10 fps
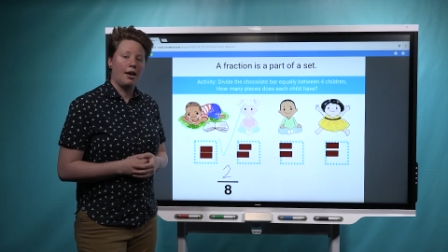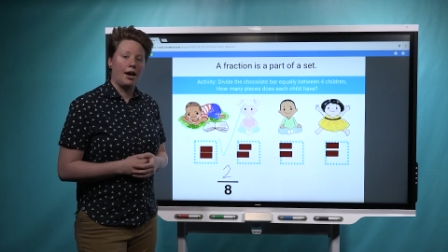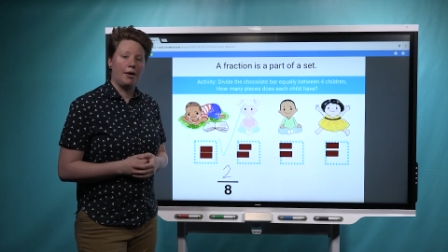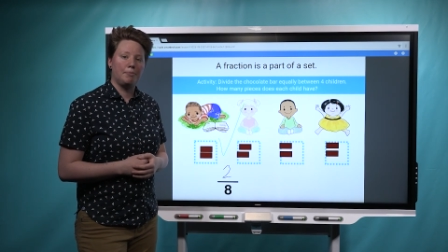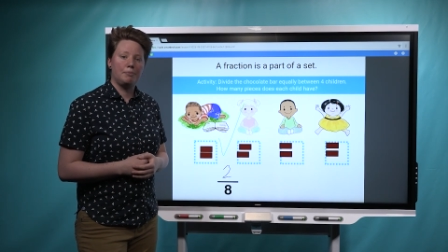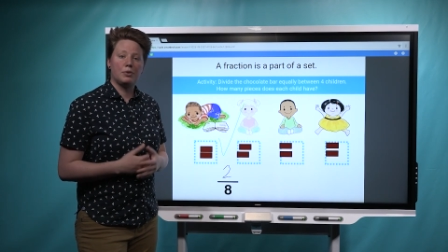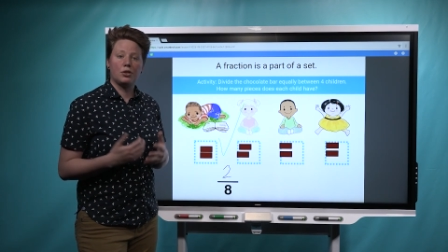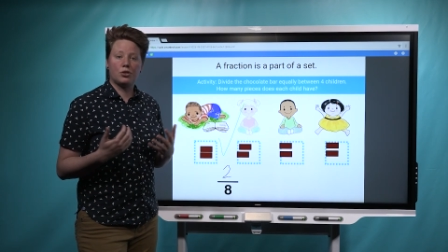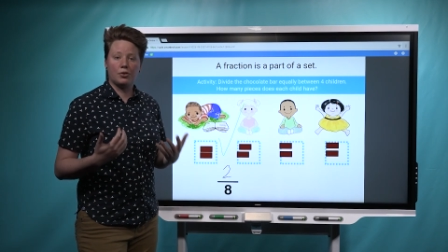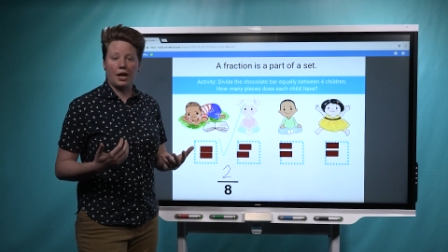Um,
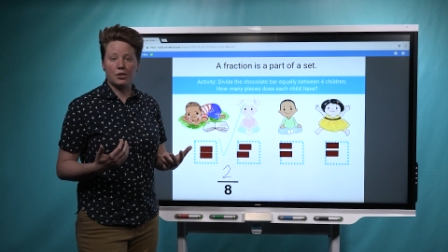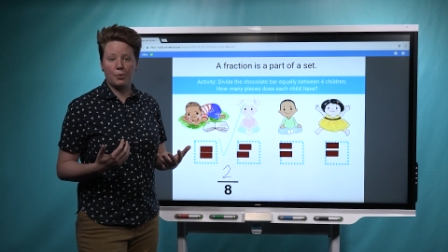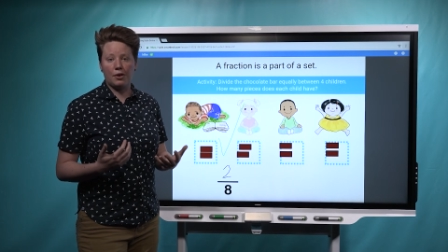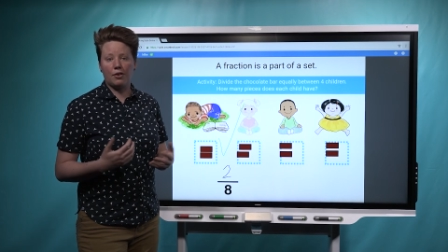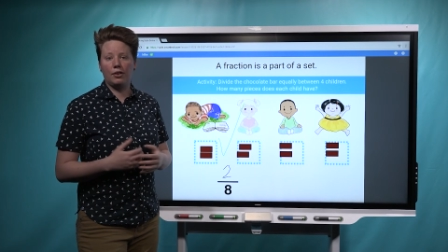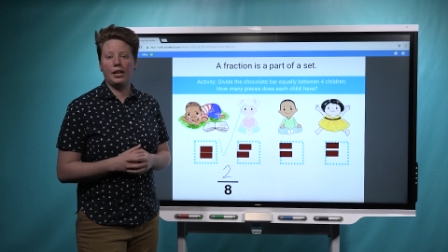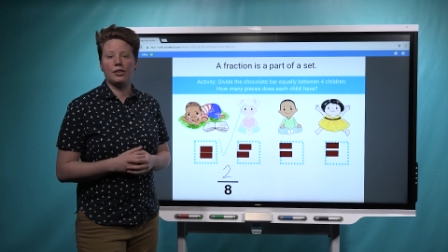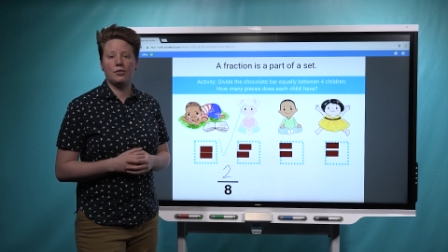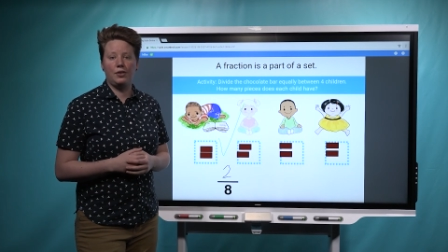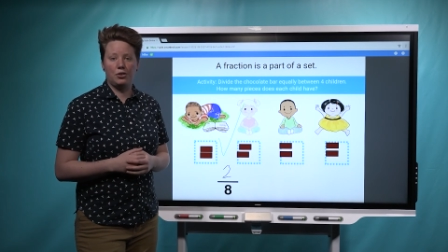so that's one of our
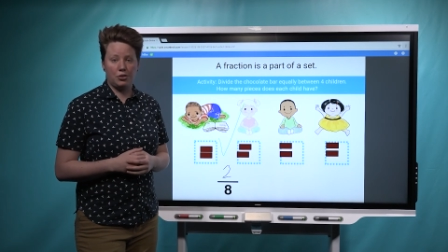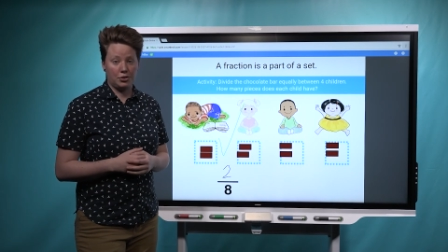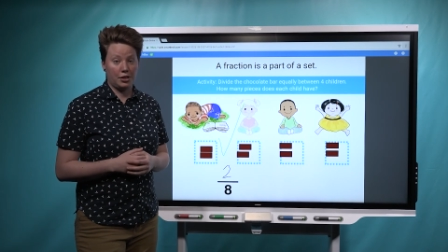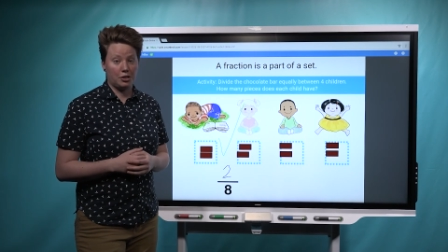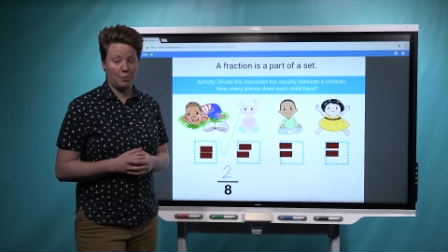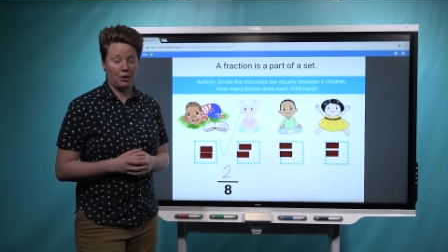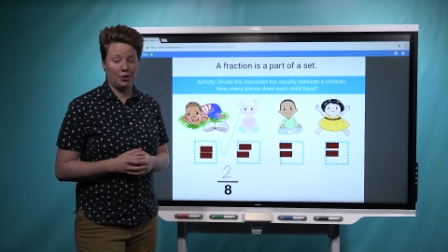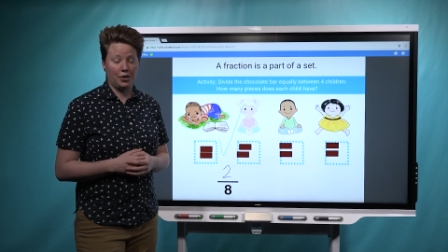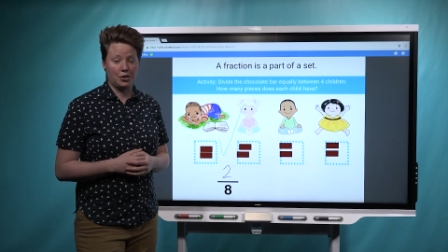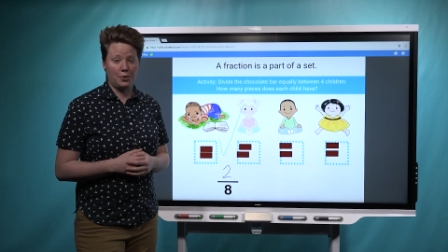latest features in
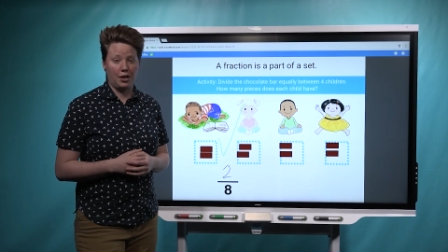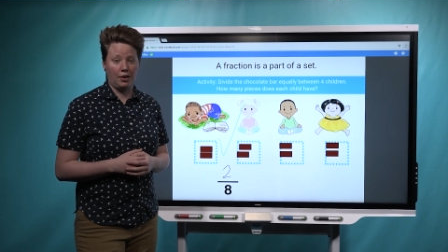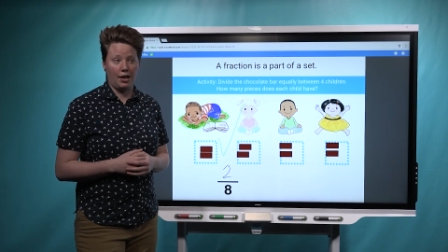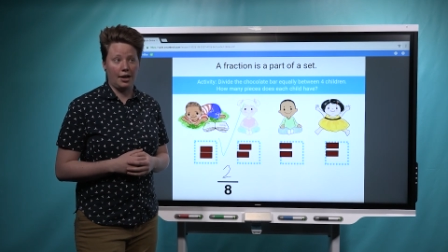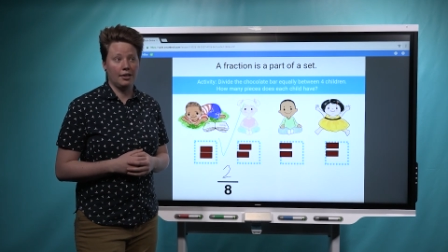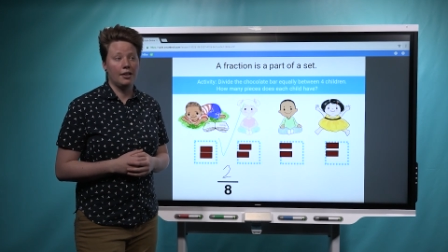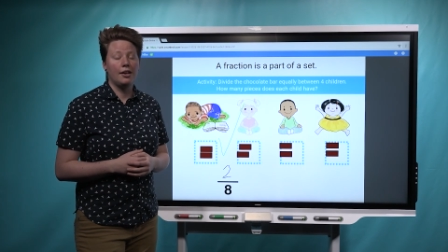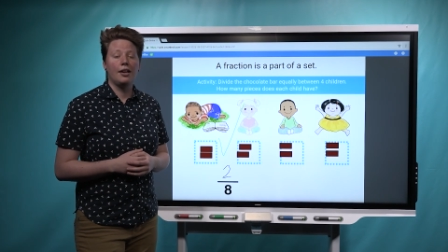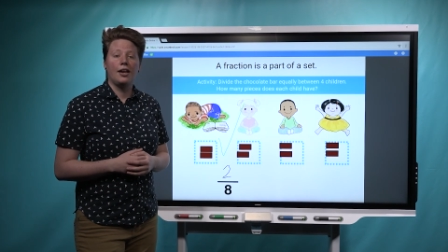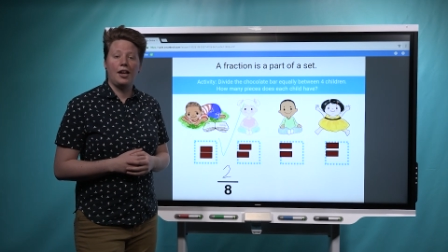Smart Learning Suite Online.
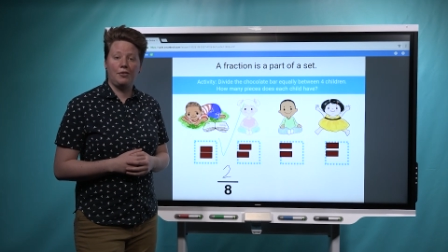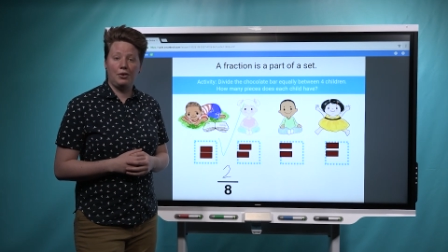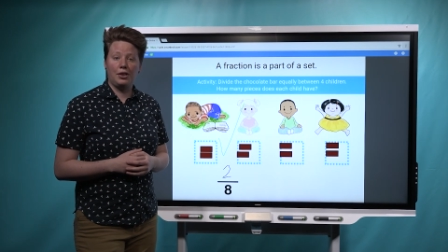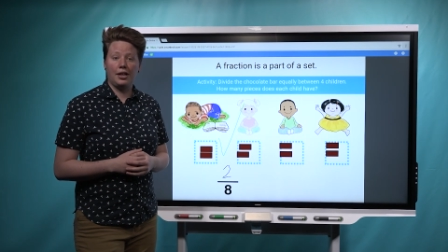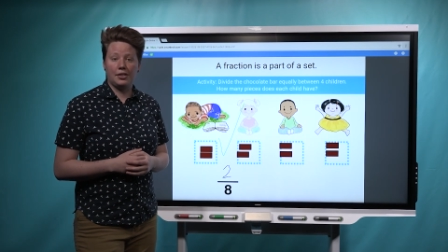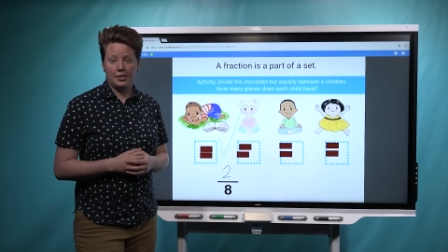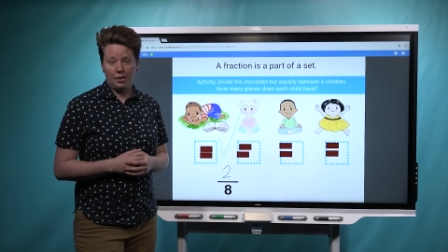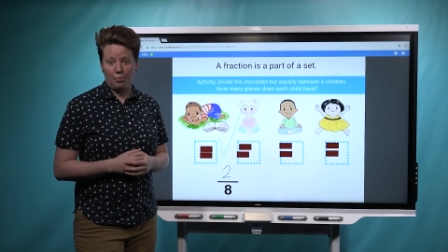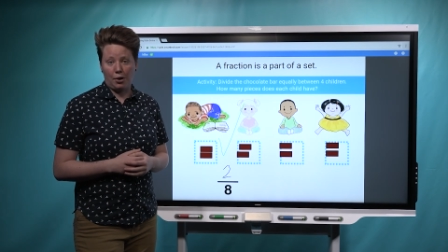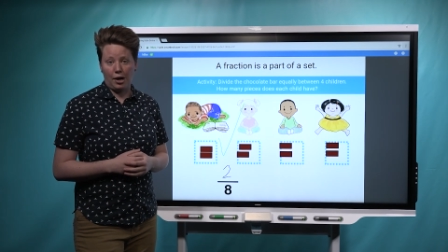If you'd like to
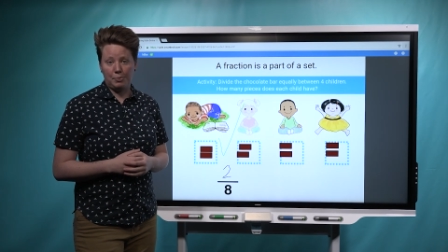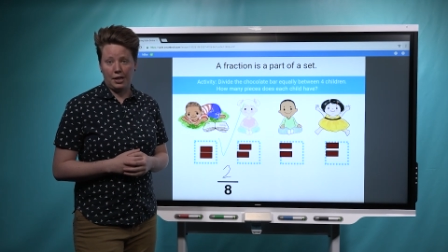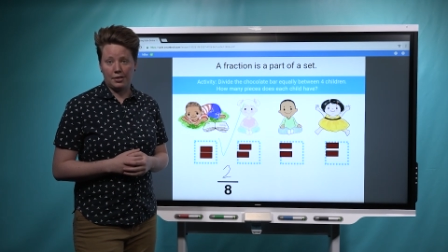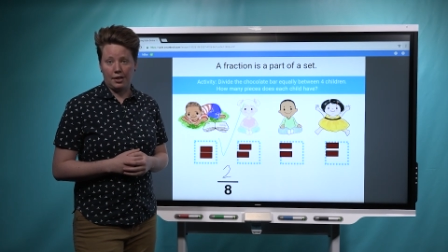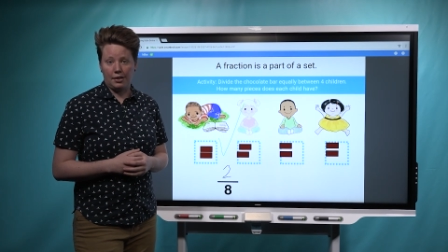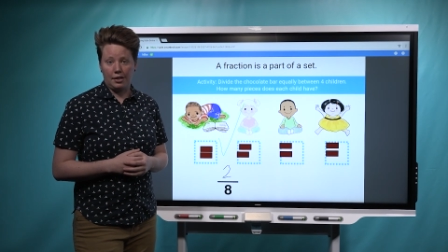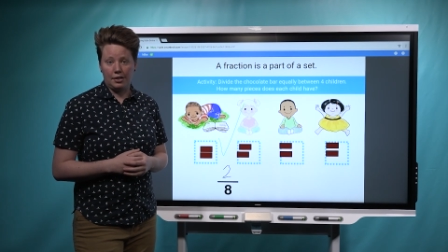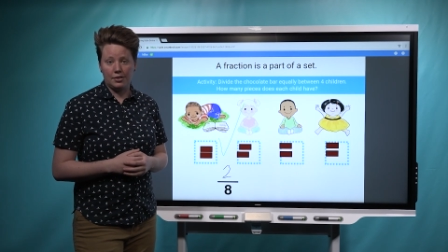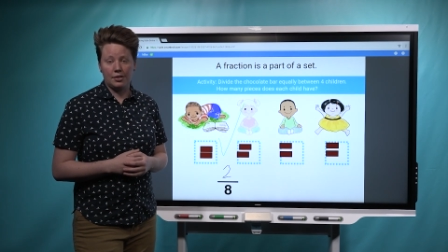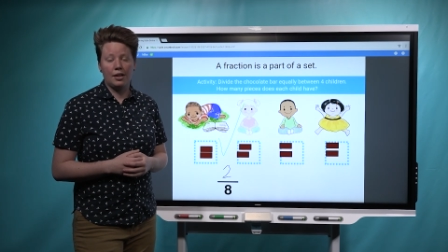see more updates like
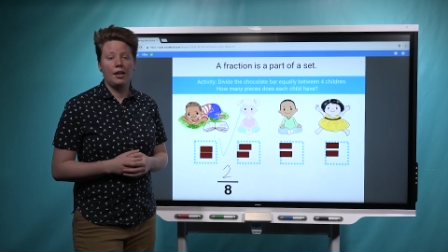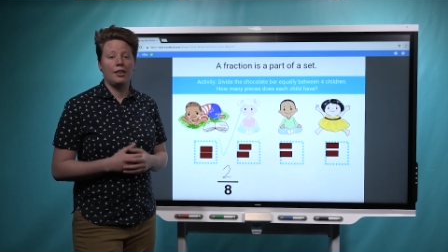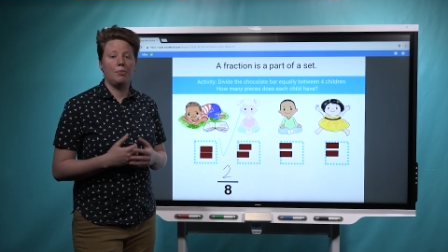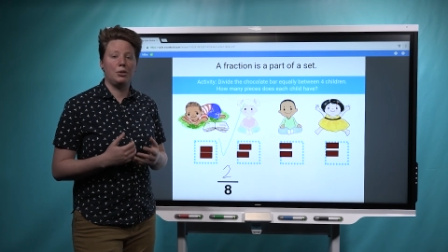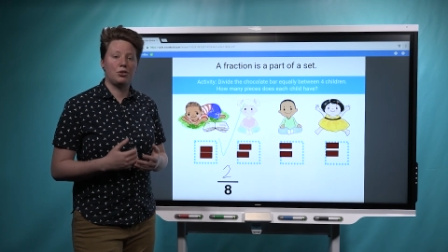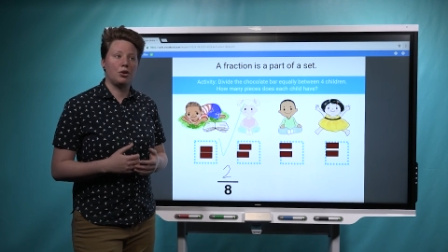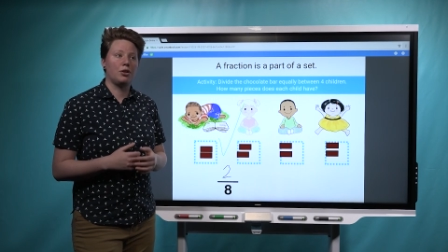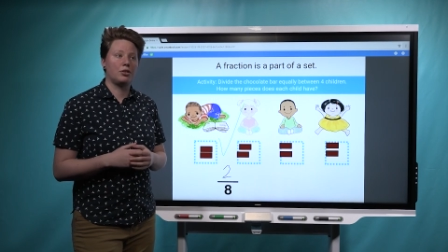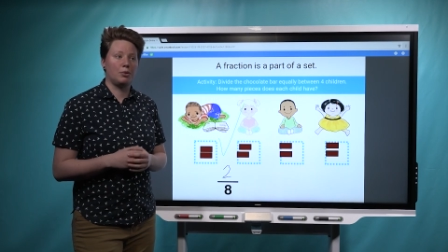this, then be sure to